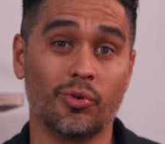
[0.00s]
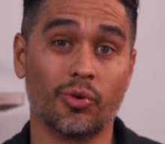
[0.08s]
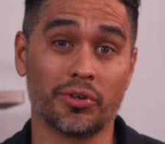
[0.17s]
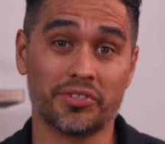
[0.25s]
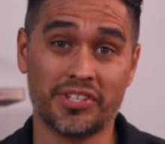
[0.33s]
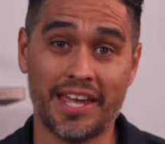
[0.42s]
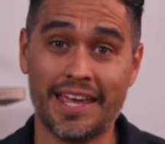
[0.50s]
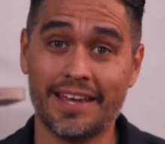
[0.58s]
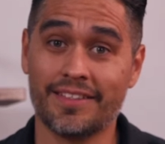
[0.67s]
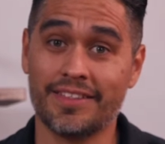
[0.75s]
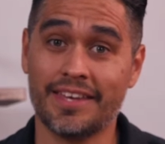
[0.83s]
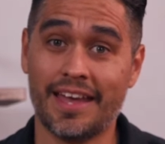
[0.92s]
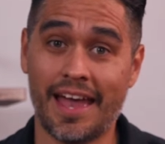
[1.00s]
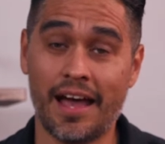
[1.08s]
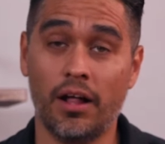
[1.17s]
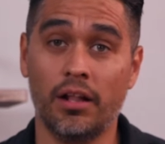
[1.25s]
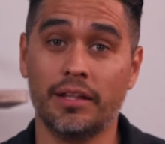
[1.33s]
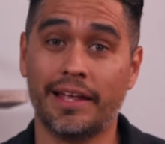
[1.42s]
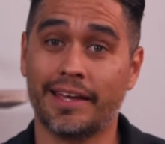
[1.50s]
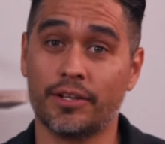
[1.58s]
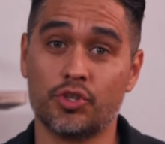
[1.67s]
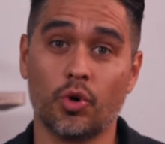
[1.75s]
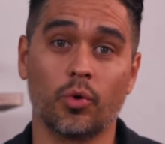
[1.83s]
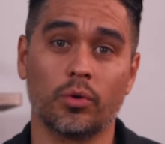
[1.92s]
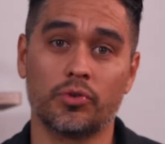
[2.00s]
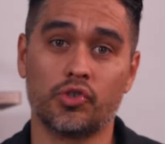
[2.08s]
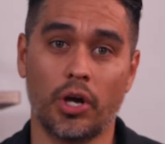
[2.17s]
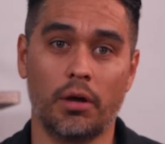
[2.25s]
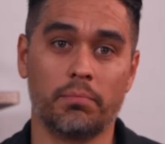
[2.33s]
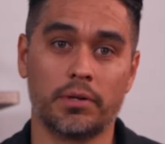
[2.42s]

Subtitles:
or take the L like a total chump.